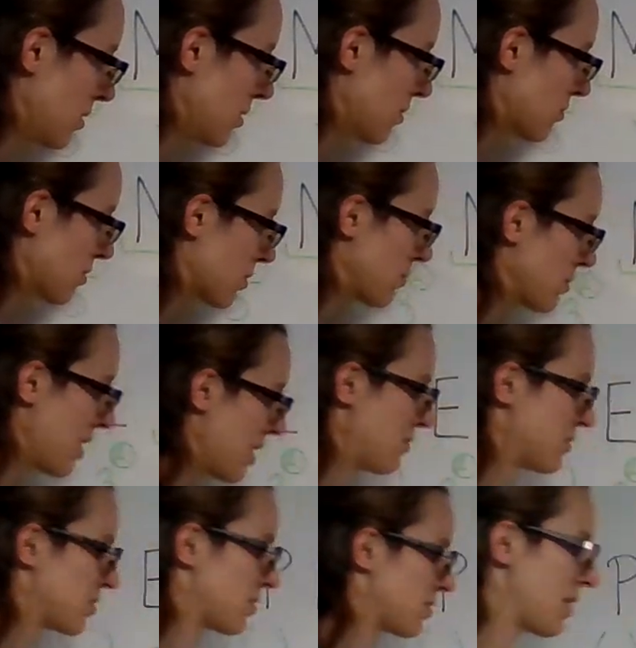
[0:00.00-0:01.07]
from
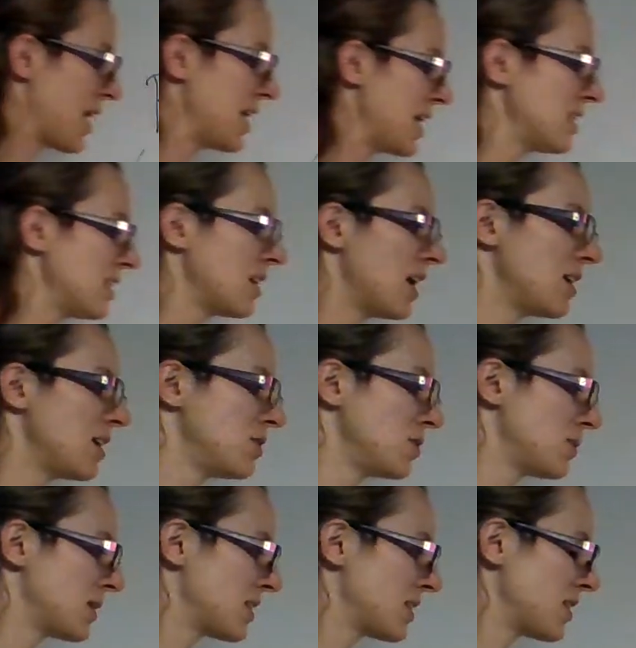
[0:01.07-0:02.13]
left to right and do
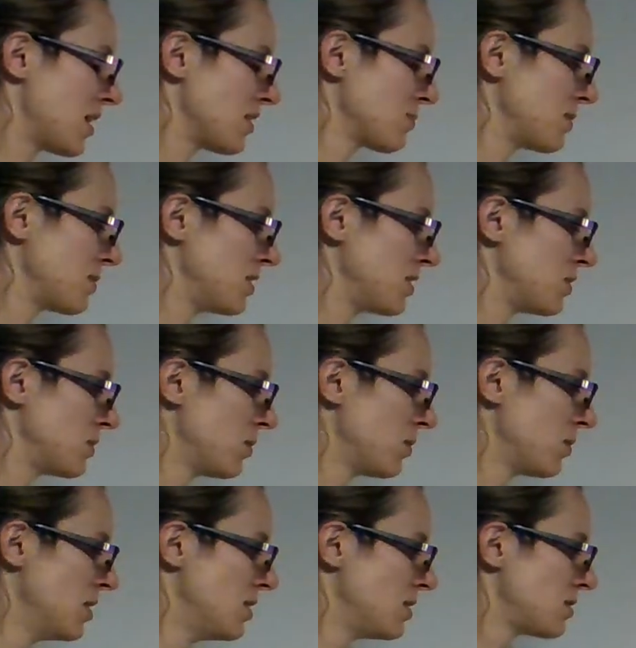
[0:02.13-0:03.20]
what it tells me to do.
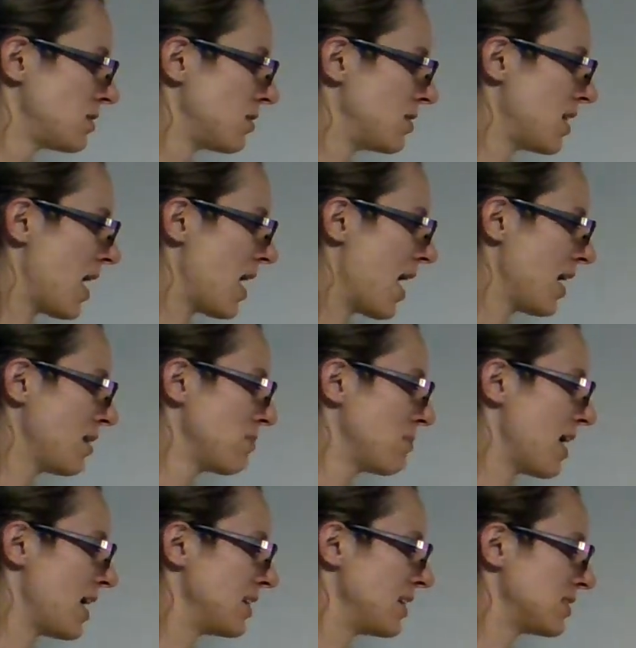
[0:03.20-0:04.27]
So 9
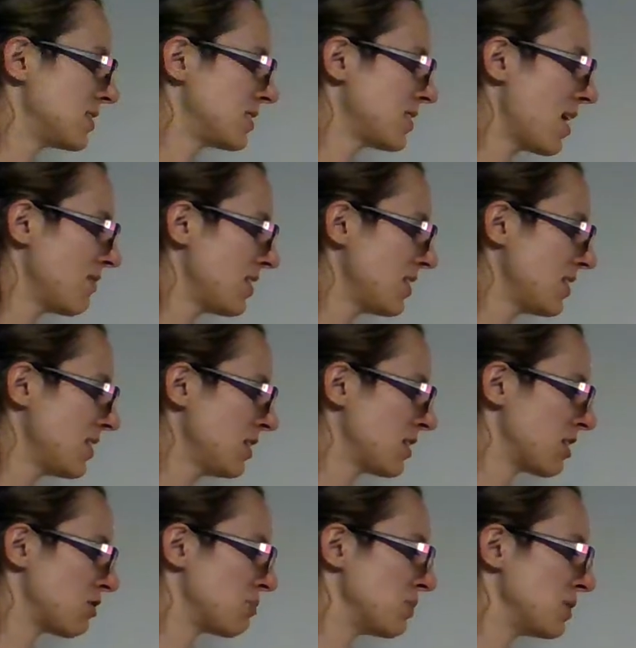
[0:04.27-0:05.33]
minus 7
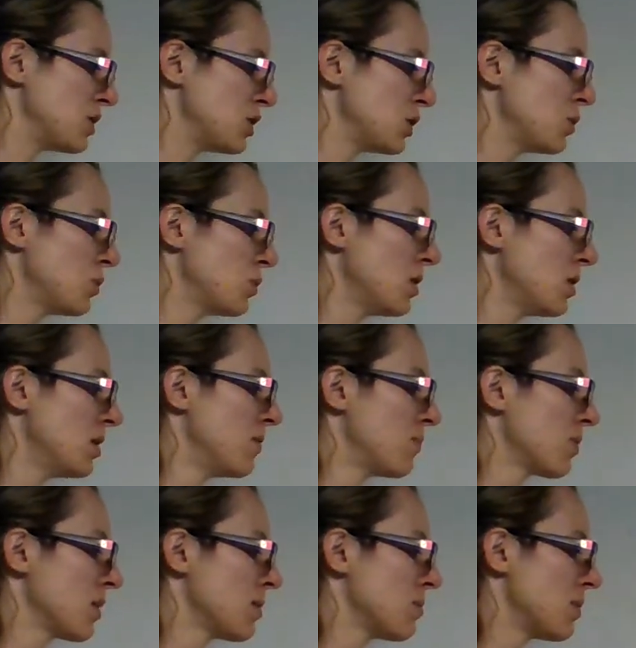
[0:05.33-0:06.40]
gives me 2
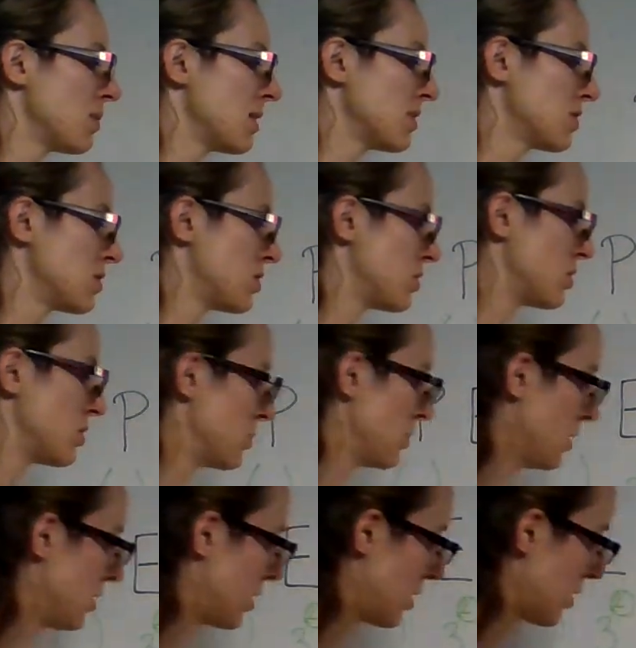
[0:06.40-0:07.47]
plus 2
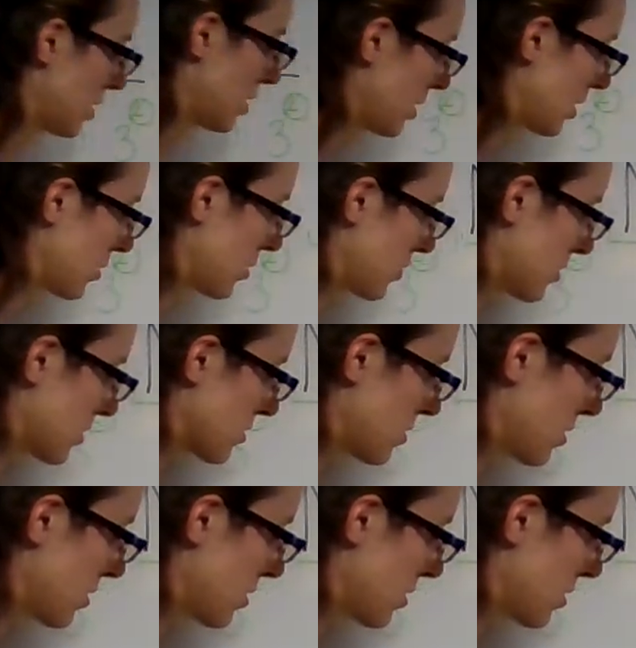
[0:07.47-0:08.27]
equals